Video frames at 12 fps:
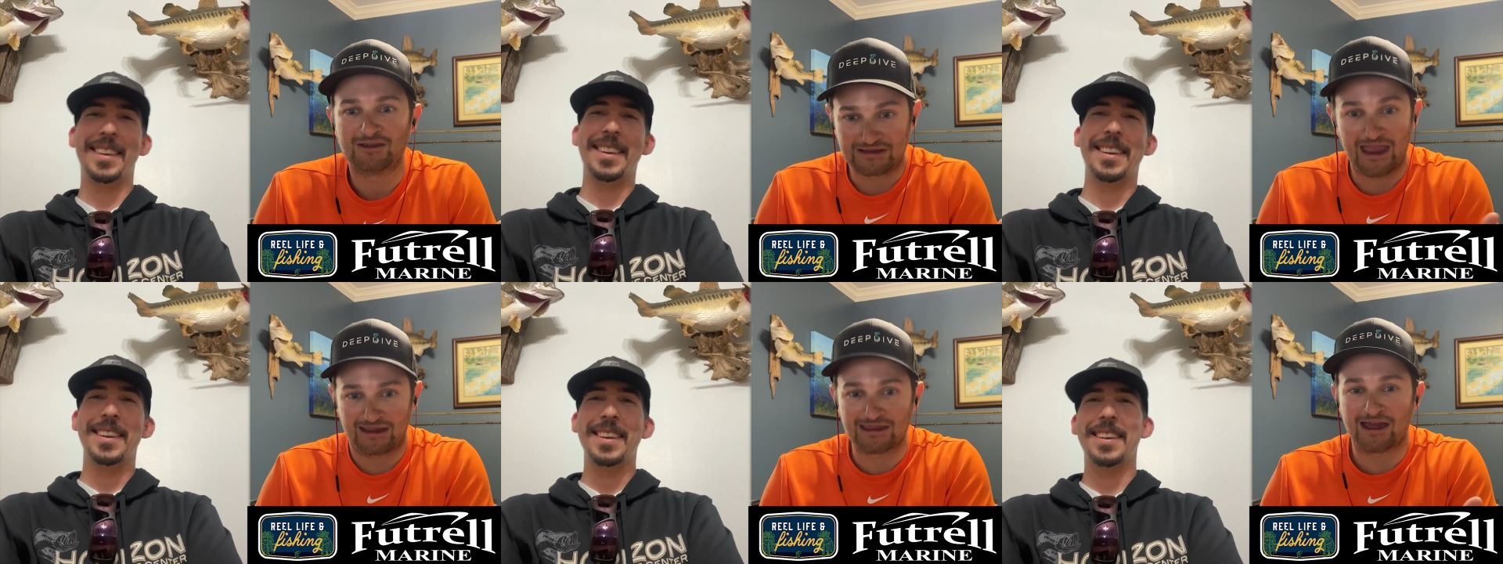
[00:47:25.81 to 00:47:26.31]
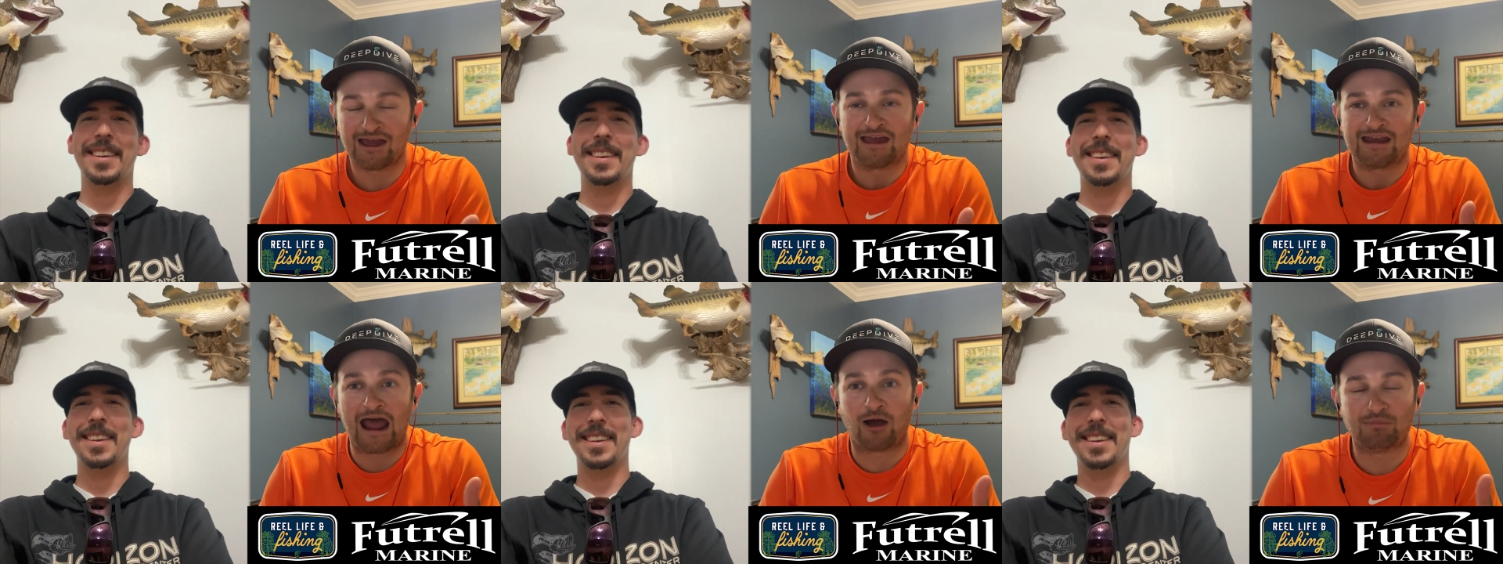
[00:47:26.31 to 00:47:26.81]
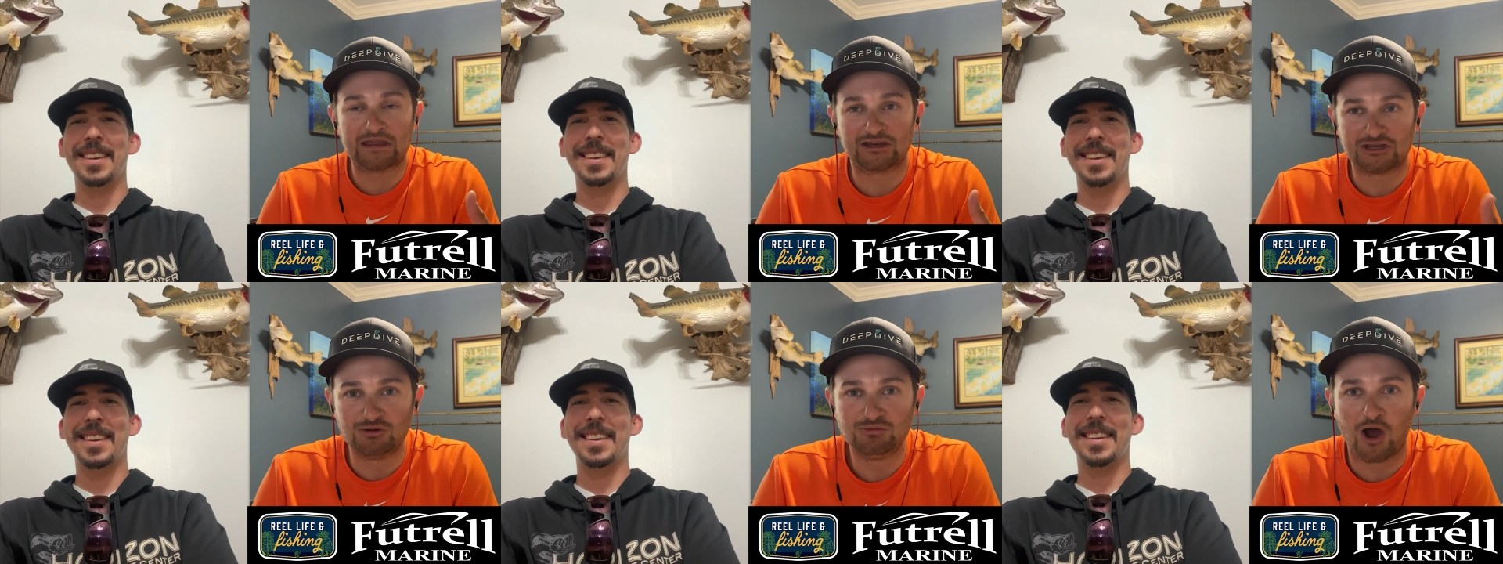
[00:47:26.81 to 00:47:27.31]
Speaker 1: yeah, yeah. Now me
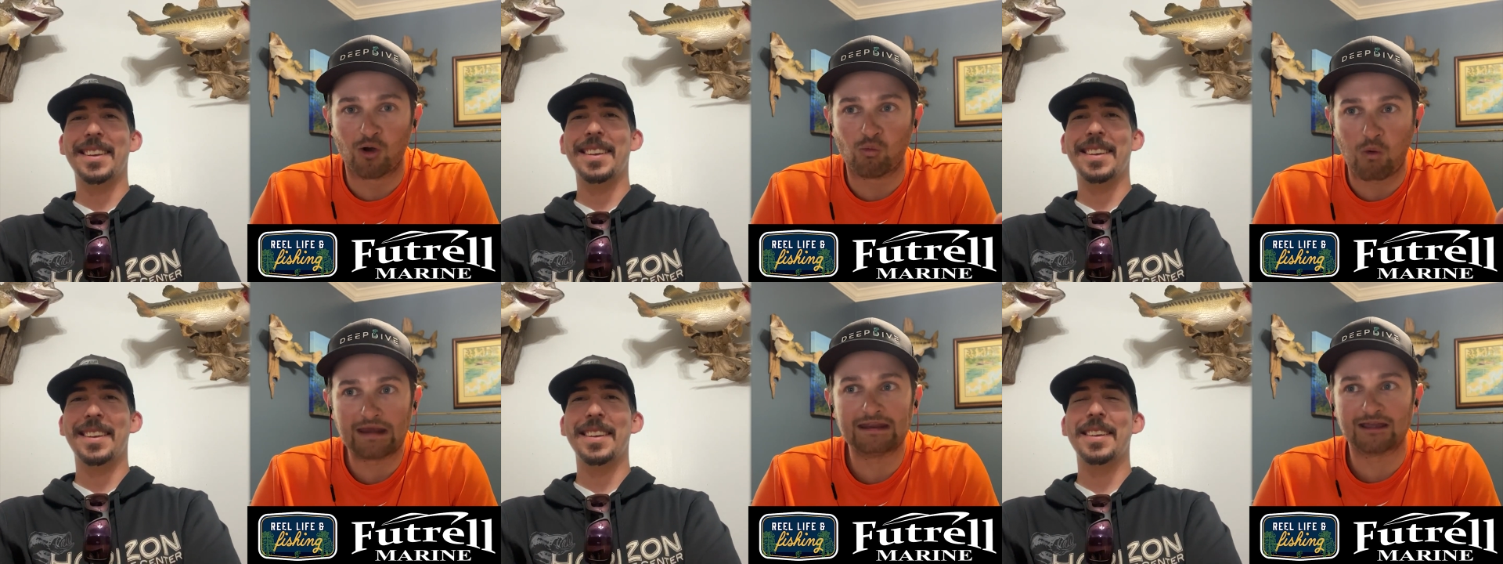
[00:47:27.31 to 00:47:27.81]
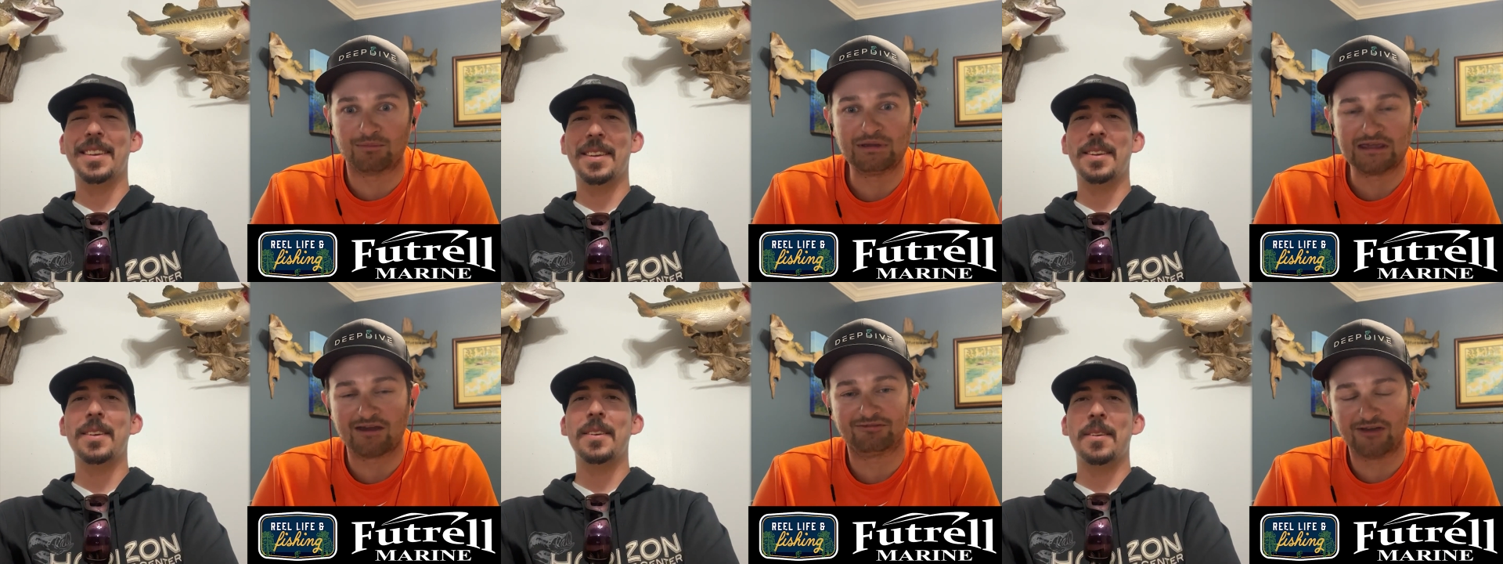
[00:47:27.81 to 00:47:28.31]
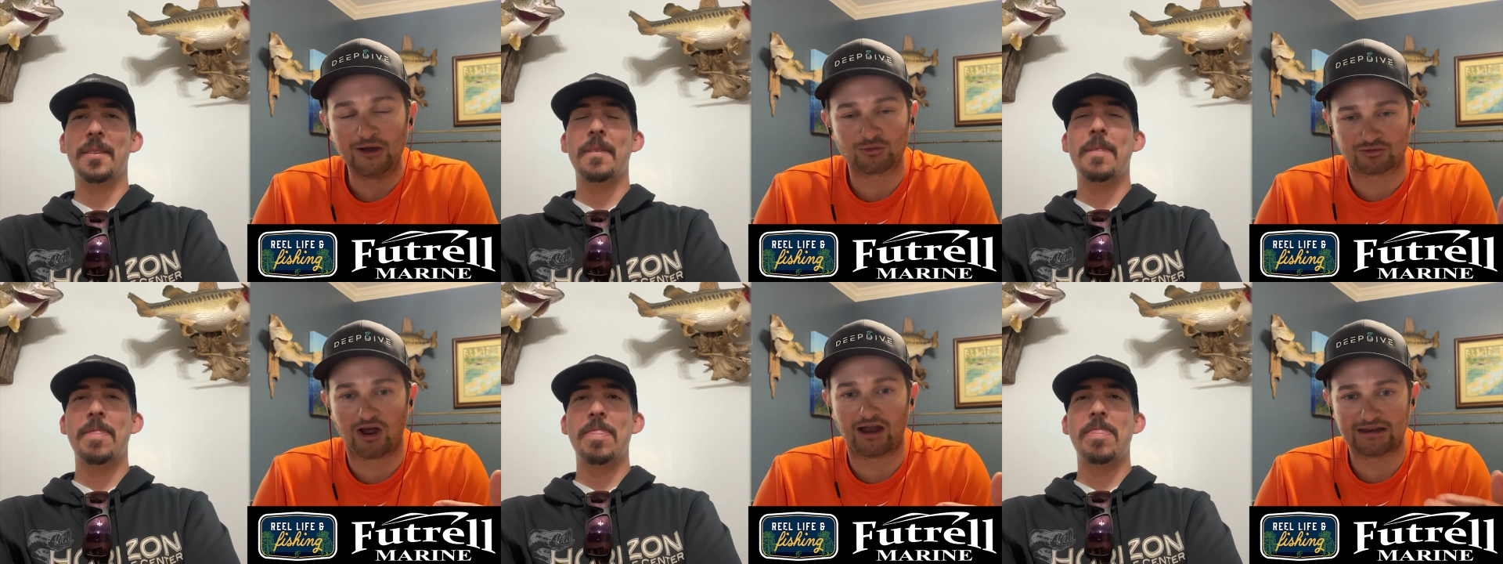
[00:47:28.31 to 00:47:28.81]
and you know winning a BFL
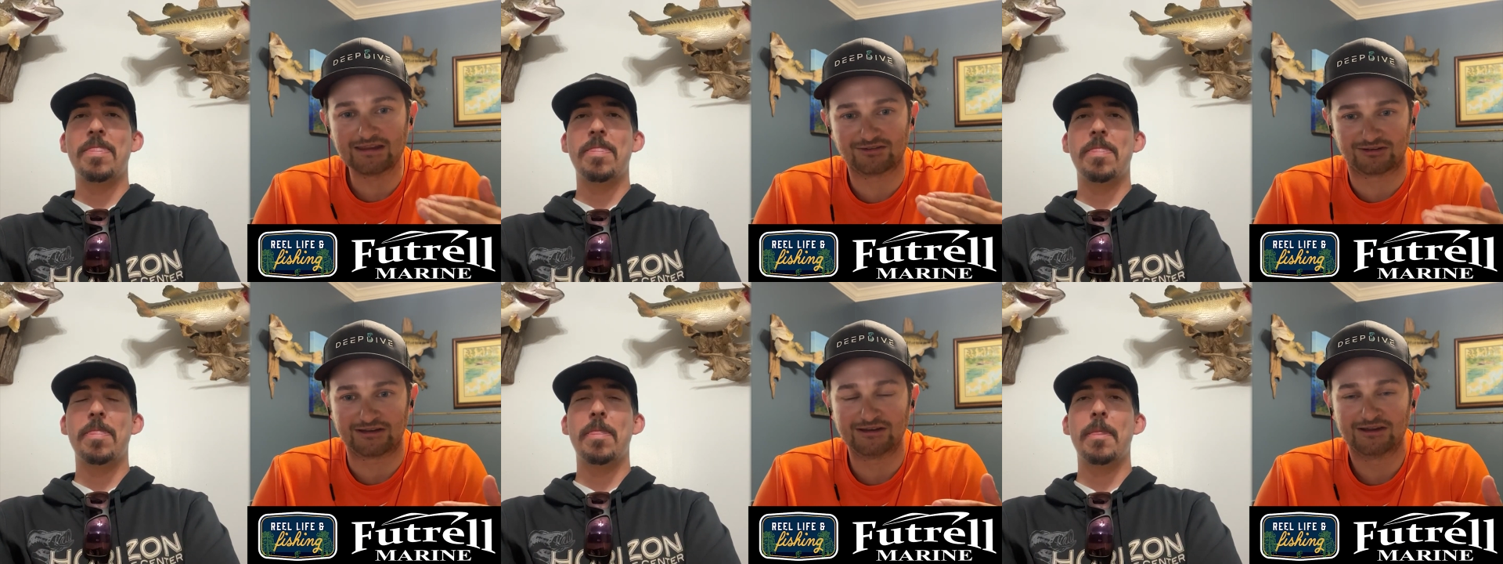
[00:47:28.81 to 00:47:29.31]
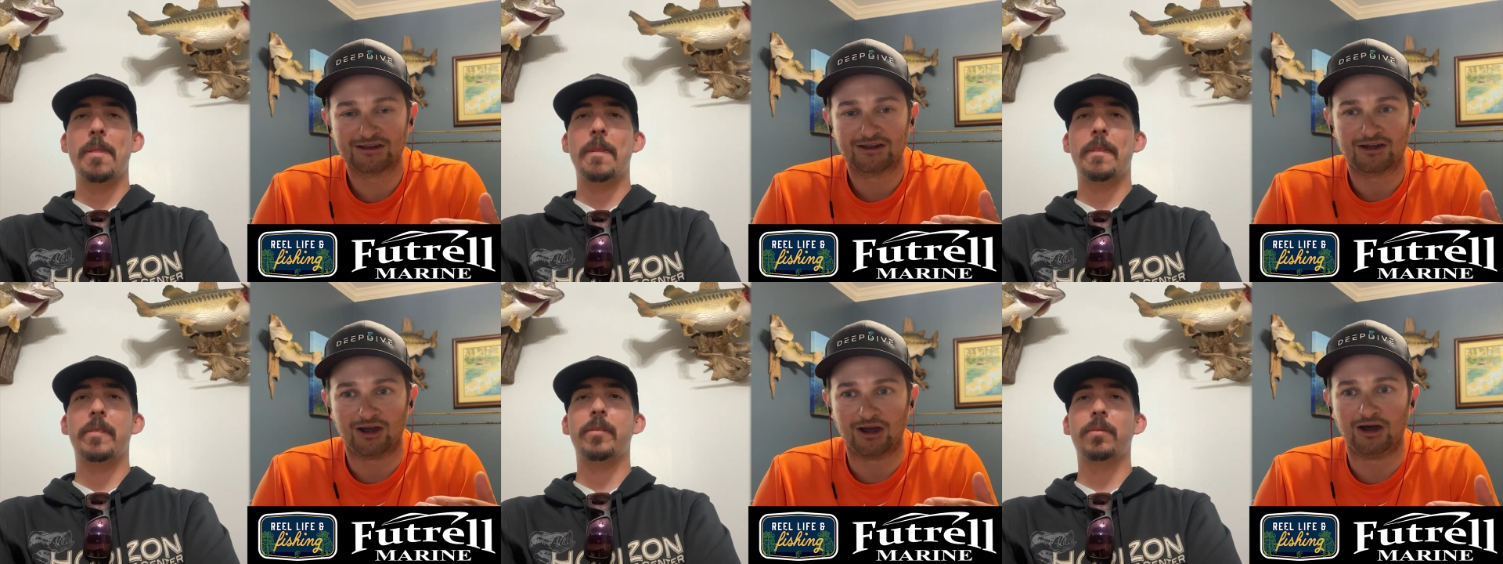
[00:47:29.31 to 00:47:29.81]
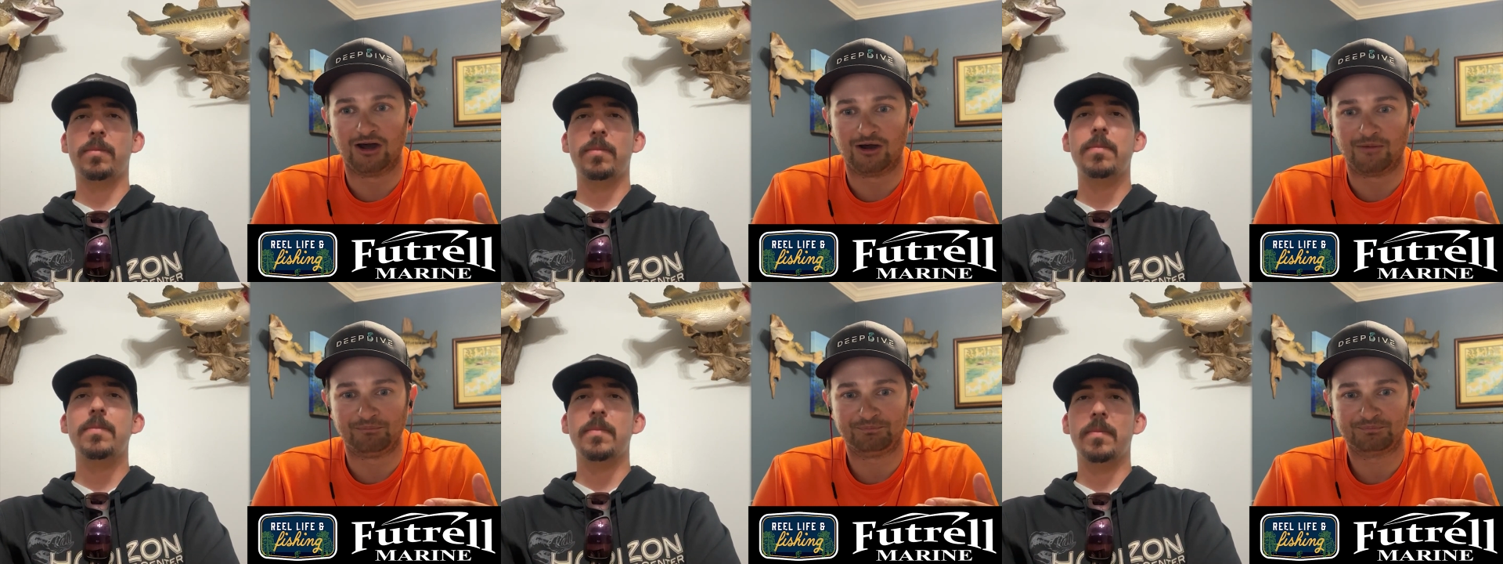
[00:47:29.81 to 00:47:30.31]
is not easy.
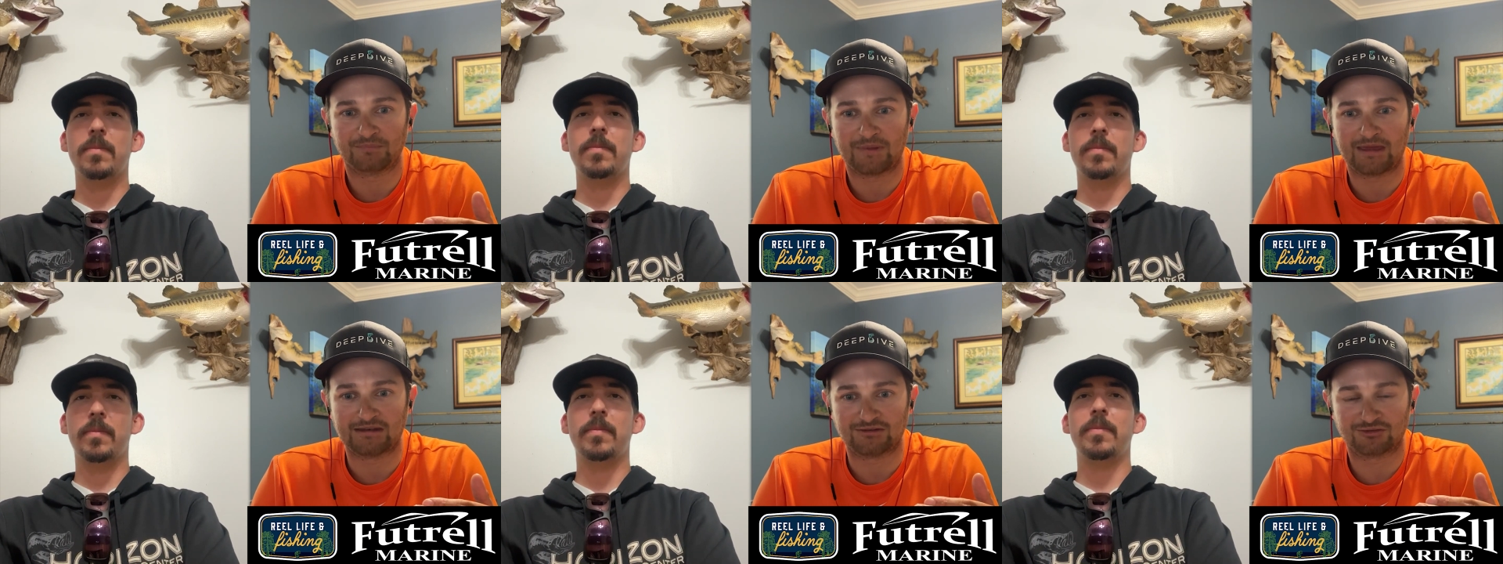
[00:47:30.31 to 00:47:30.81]
Um, and